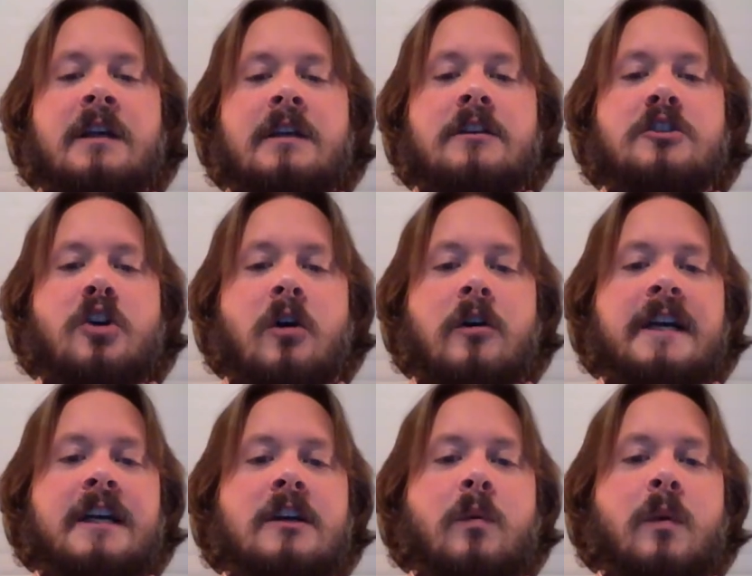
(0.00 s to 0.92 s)
The
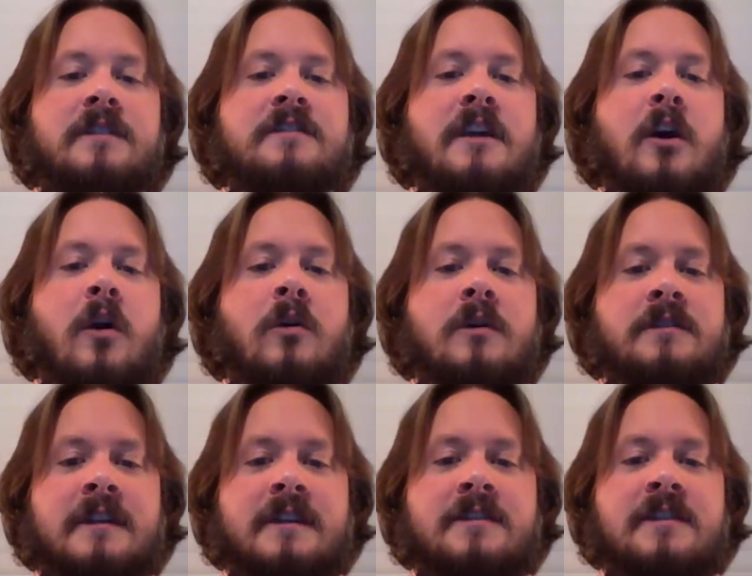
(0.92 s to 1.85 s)
Doric was the
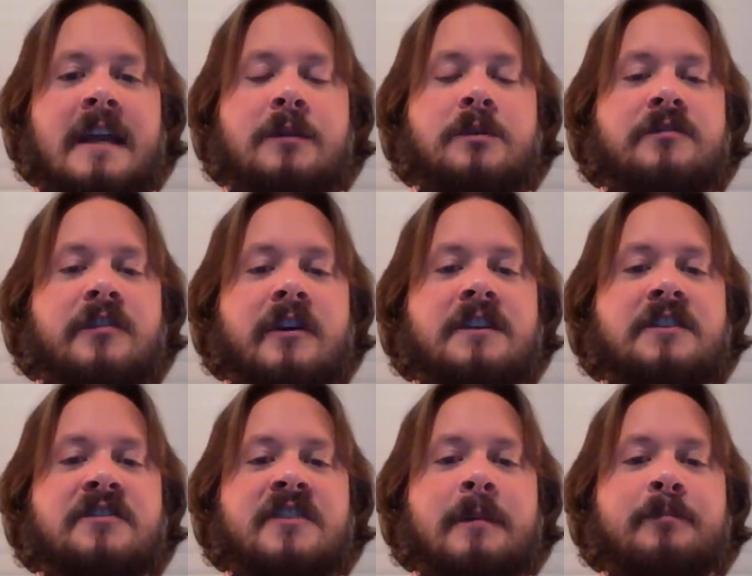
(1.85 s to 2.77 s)
oldest, and it was very
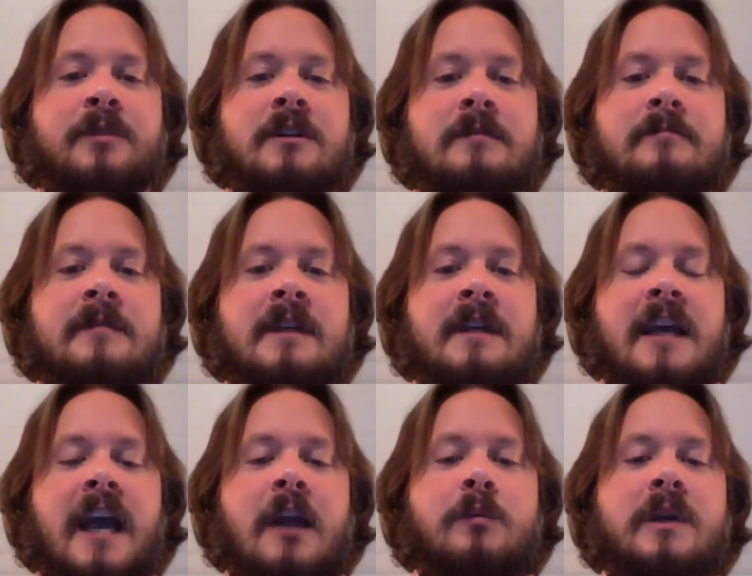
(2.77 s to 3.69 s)
simple.
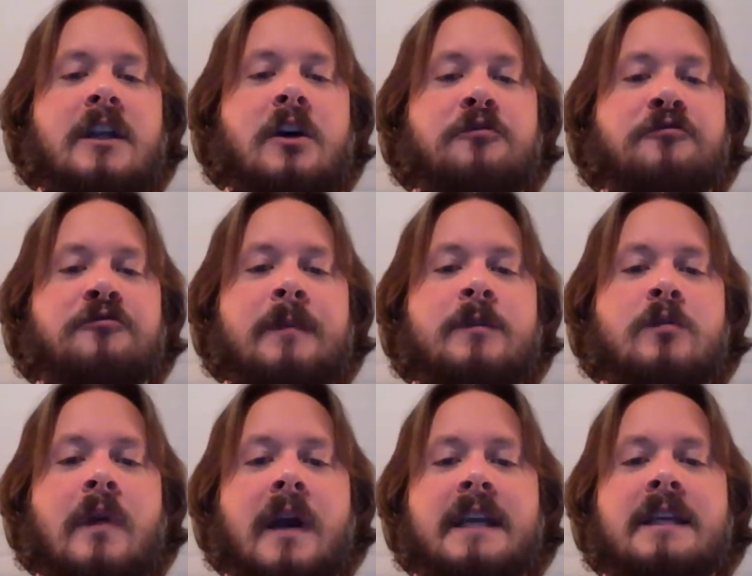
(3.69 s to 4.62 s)
And we know from the
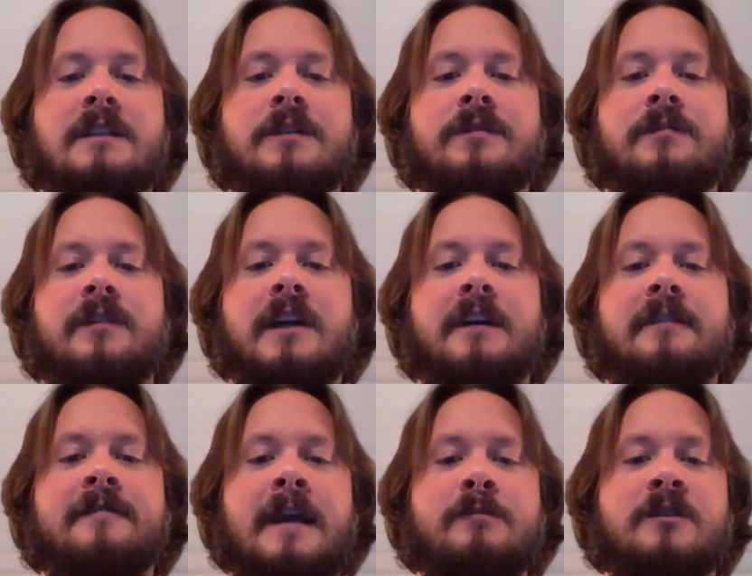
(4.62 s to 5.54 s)
writings of a very
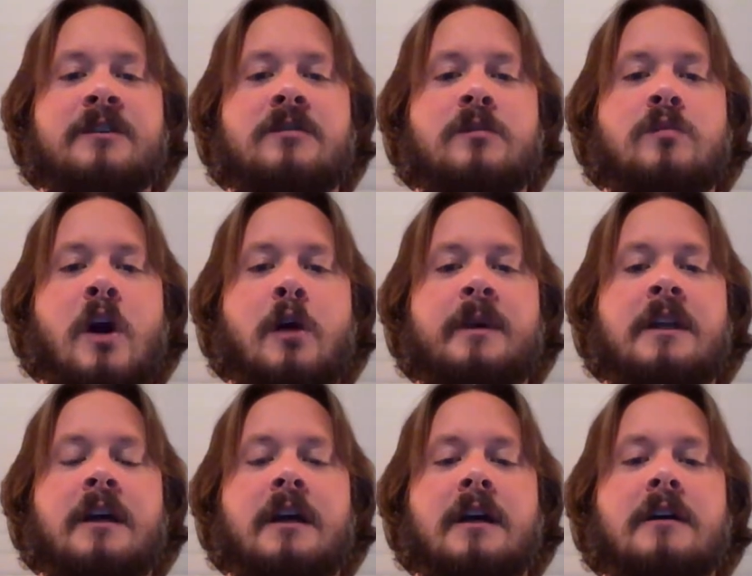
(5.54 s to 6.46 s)
famous
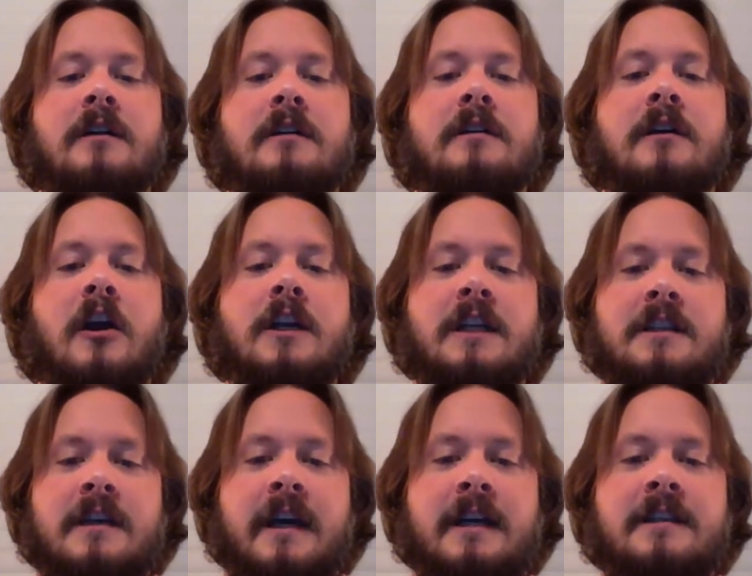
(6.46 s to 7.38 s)
Roman
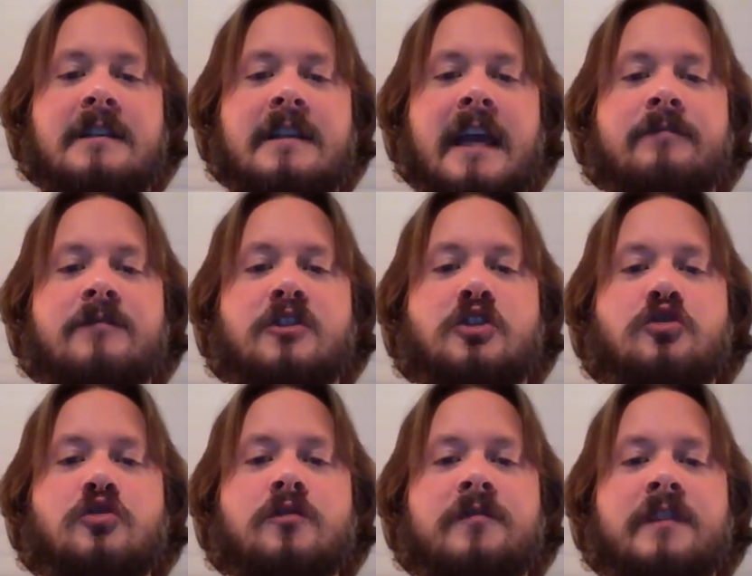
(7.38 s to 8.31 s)
architect named
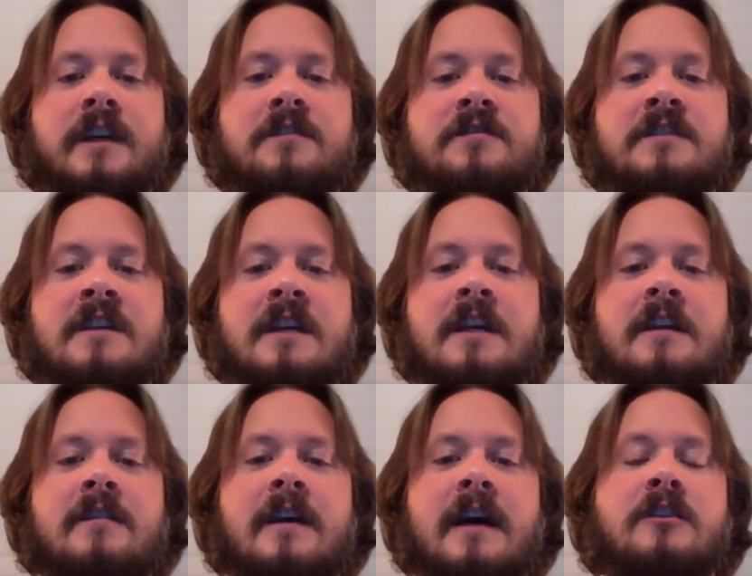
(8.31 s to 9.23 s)

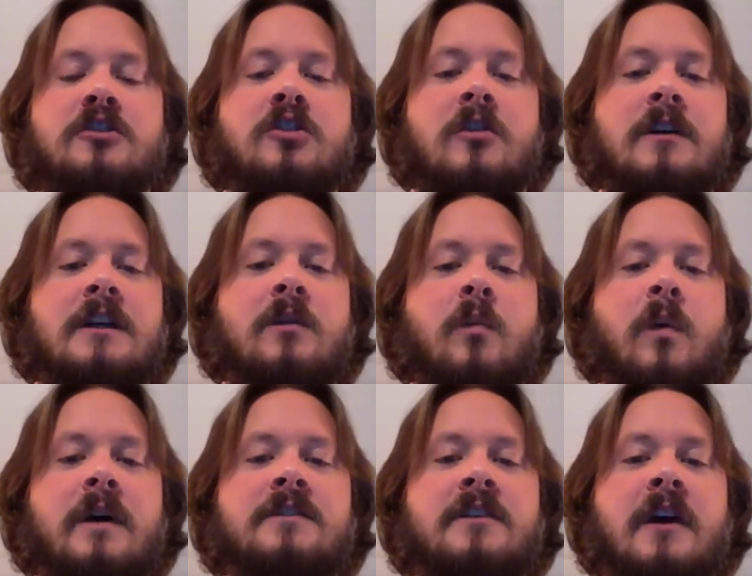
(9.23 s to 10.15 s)
Vitruvius that the Doric
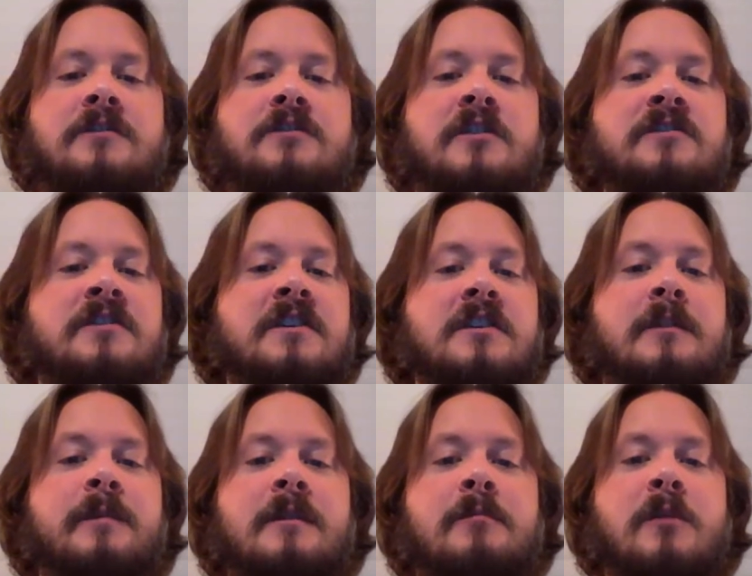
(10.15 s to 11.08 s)
was also considered
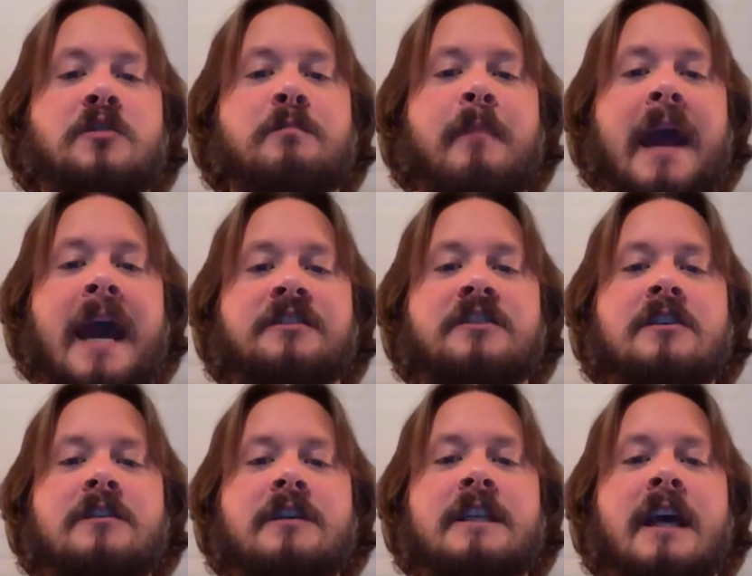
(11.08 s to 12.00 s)
to be the most
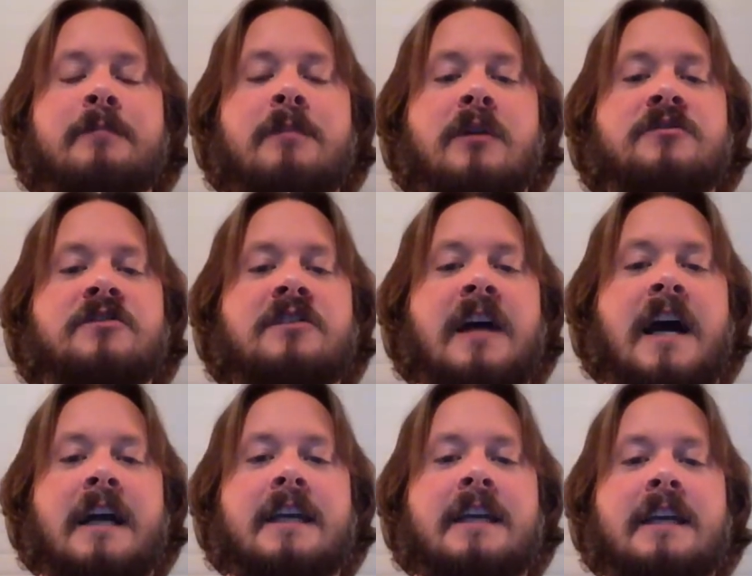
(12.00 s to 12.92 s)
masculine and most
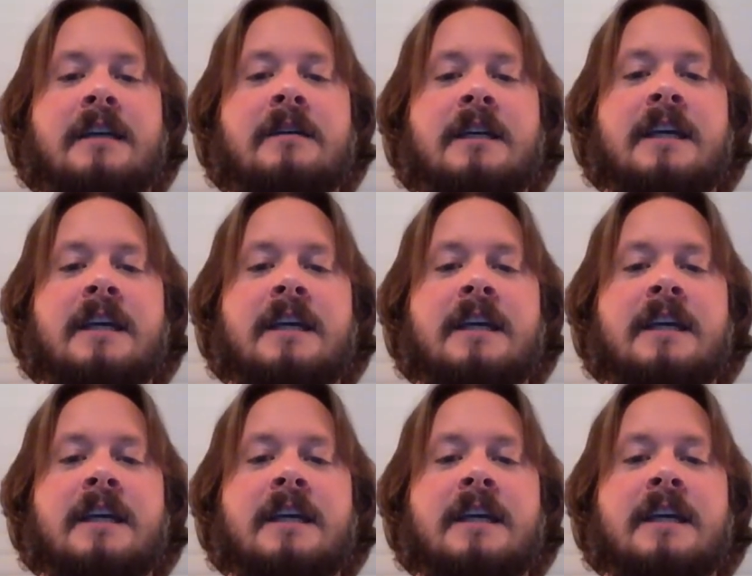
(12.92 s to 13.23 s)
stocky.